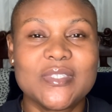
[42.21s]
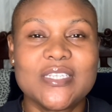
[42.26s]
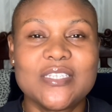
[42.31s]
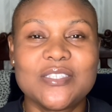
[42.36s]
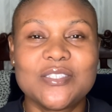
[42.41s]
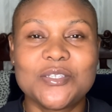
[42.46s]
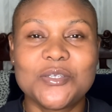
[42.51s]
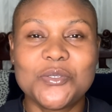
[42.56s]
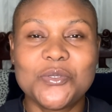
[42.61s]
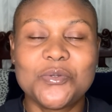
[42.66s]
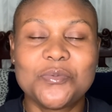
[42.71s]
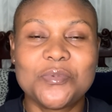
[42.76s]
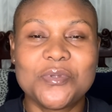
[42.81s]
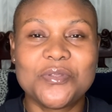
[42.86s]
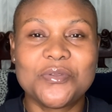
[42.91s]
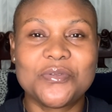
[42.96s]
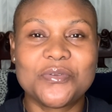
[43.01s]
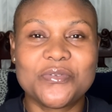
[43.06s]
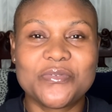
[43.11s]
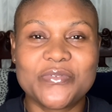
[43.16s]
so you'll be
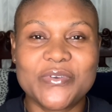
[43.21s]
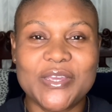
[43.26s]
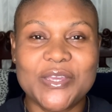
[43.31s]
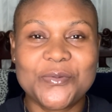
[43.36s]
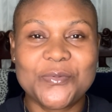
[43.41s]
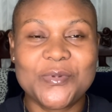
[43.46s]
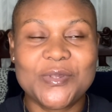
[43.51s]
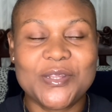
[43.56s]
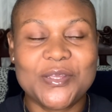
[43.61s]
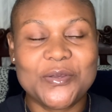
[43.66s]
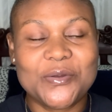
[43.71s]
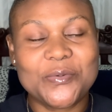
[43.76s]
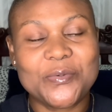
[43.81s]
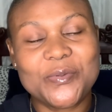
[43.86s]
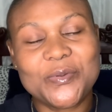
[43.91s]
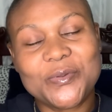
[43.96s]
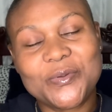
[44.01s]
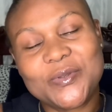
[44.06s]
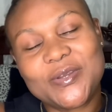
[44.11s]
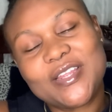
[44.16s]
notified when i
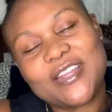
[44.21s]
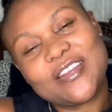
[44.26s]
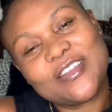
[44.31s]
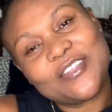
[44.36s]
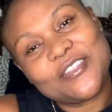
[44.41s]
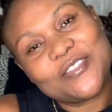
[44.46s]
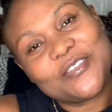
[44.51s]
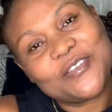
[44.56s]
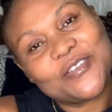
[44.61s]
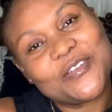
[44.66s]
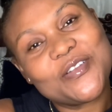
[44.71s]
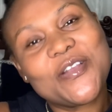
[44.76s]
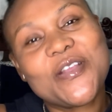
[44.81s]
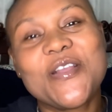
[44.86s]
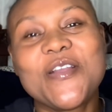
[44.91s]
upload another